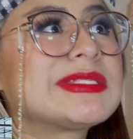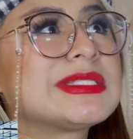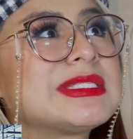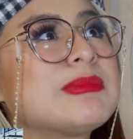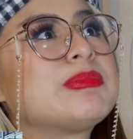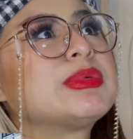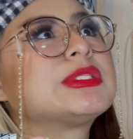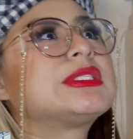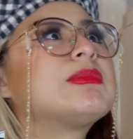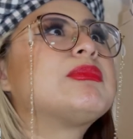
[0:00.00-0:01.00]
Simple,
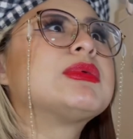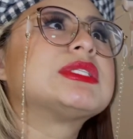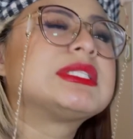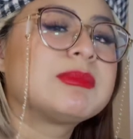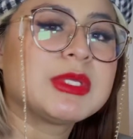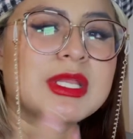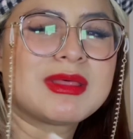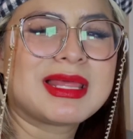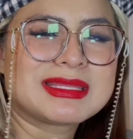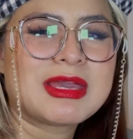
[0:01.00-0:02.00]
Simple, Simple, you
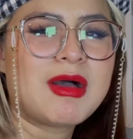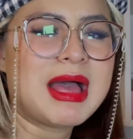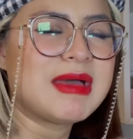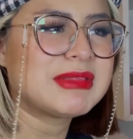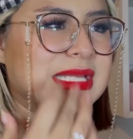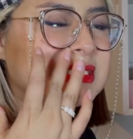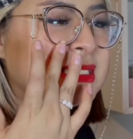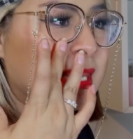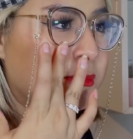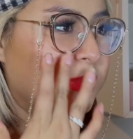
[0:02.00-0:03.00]
know, like they all have that
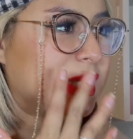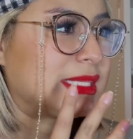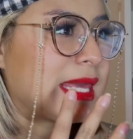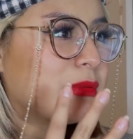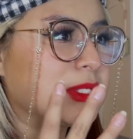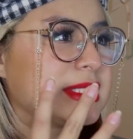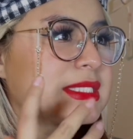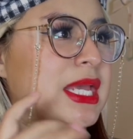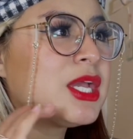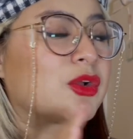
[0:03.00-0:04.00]
same beat that
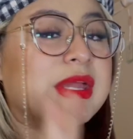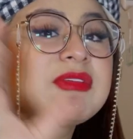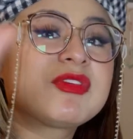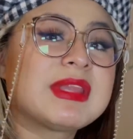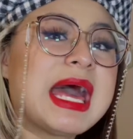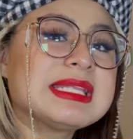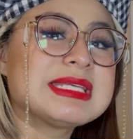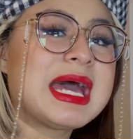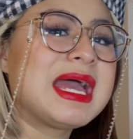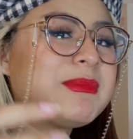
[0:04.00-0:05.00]
was great for that
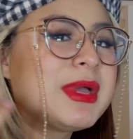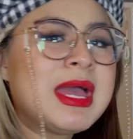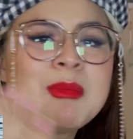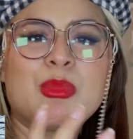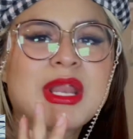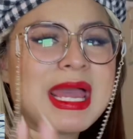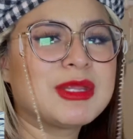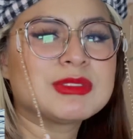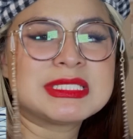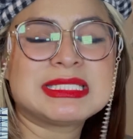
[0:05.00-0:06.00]
time, but I
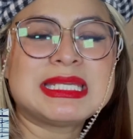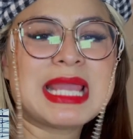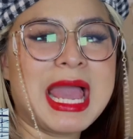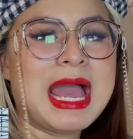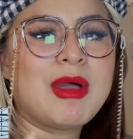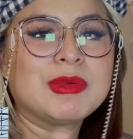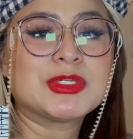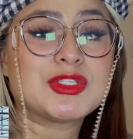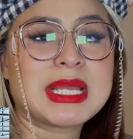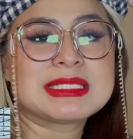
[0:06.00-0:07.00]
don't see how it
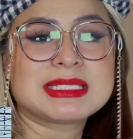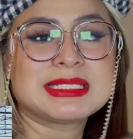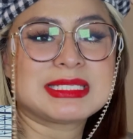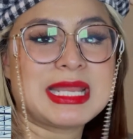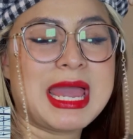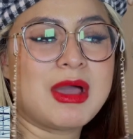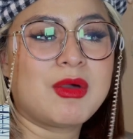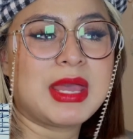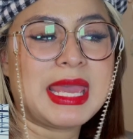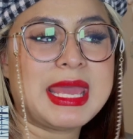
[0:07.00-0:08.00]
would translate to
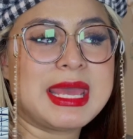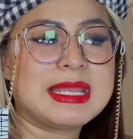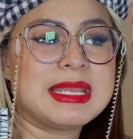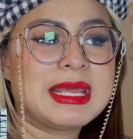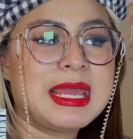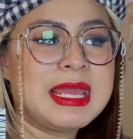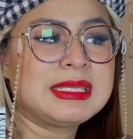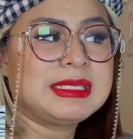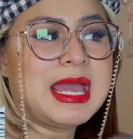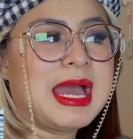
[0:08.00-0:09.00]
now. And
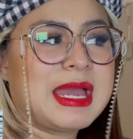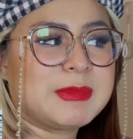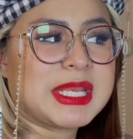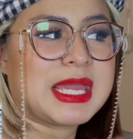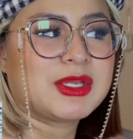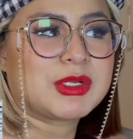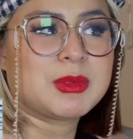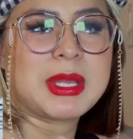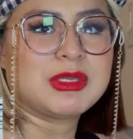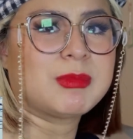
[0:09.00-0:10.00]
yeah, I mean, I agree
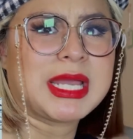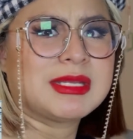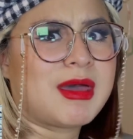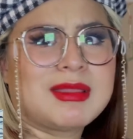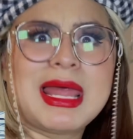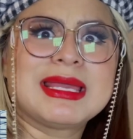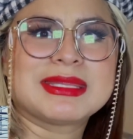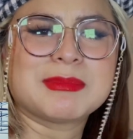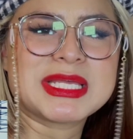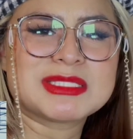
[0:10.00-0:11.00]
why you might not like
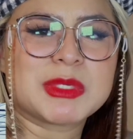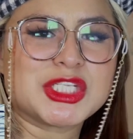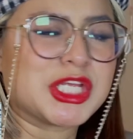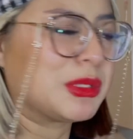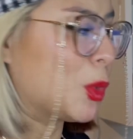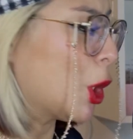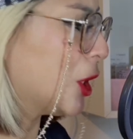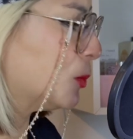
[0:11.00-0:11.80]
them as much anymore.